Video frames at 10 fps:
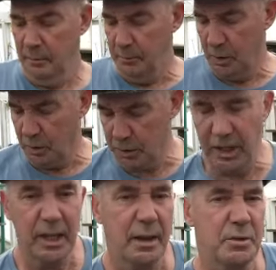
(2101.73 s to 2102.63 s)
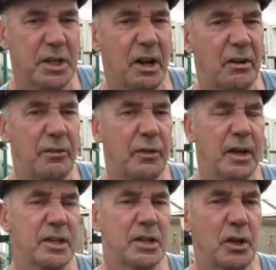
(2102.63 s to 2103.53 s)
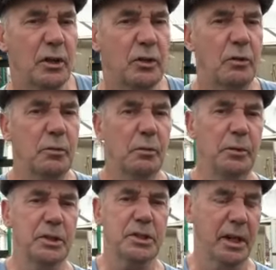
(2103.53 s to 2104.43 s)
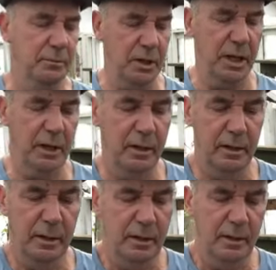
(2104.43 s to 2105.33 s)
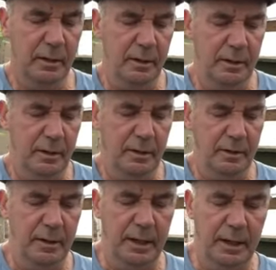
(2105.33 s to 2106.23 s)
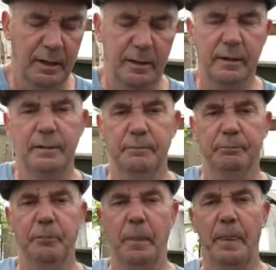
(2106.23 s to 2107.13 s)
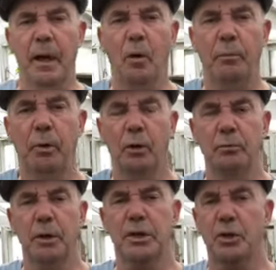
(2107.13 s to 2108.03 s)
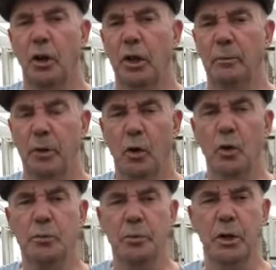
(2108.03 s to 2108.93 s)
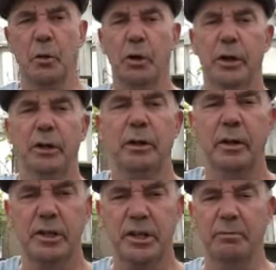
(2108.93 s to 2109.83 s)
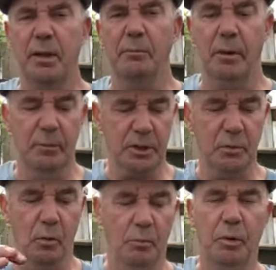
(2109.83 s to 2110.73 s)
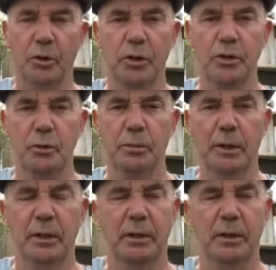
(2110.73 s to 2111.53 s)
because you get them scarlet flies start coming up at this time of the year. Our potting mix has got a little bit of horse manure in the September mix when we pot these up,